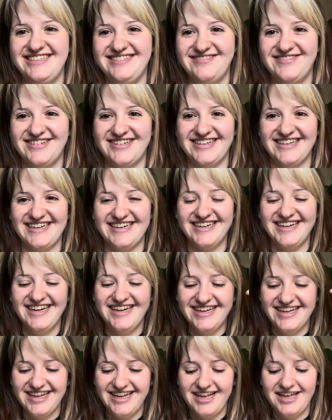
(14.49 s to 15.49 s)
for
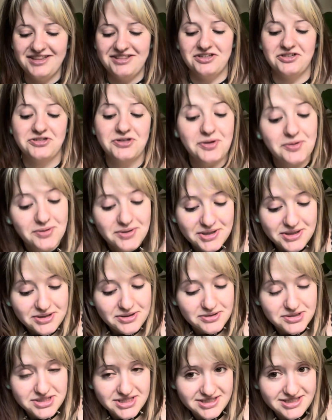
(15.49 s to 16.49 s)
the show we're gonna go
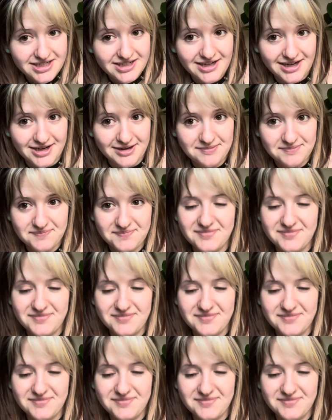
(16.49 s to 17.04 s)
see tonight.